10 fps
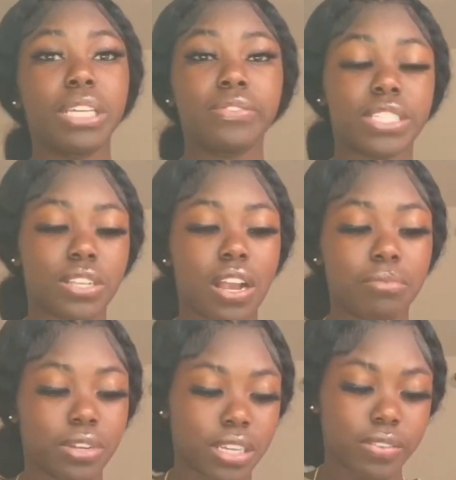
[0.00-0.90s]
even start, I'm
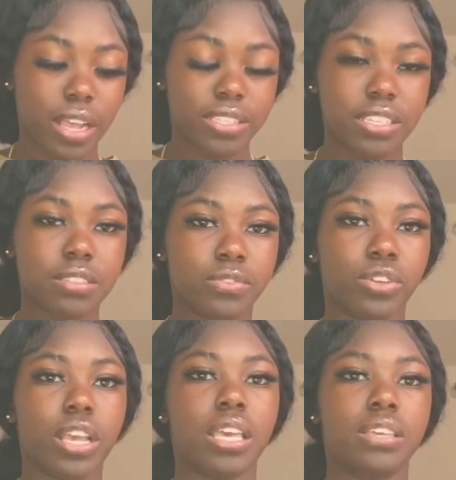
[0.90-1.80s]
gonna give y'all tips before
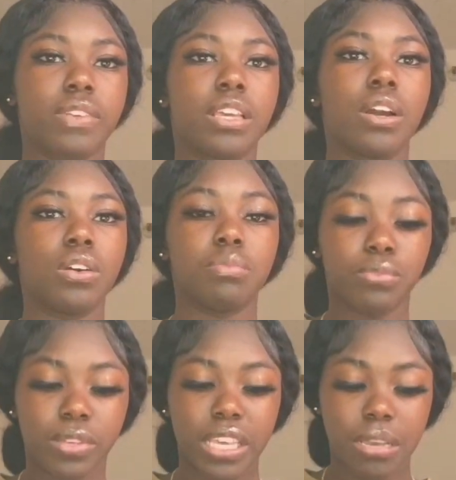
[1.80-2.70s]
y'all even go to
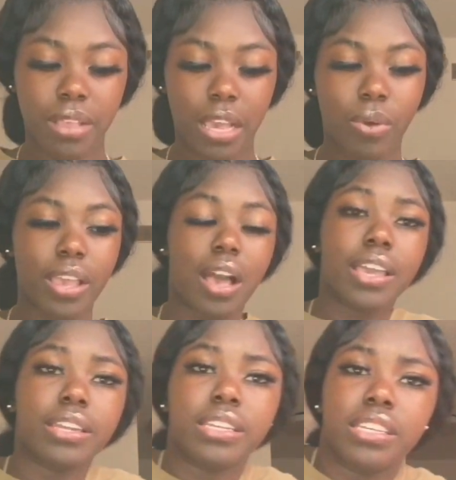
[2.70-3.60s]
boot camp, like while y'all
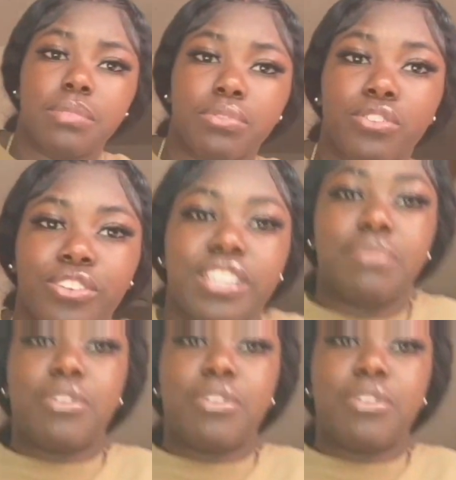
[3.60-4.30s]
in the DEP program,